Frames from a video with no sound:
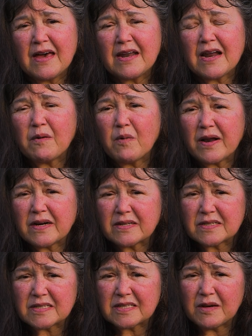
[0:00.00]
and I wanted
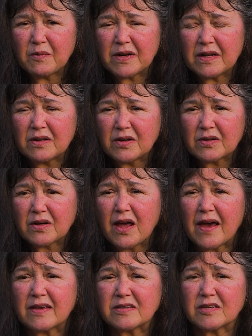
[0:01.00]
to see what he looked
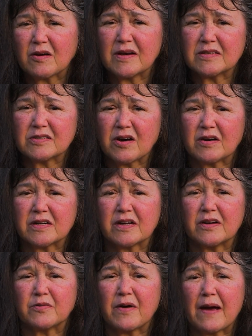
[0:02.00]
like, so I started
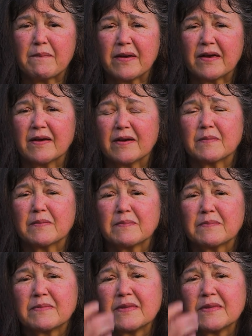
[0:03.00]
unwrapping him.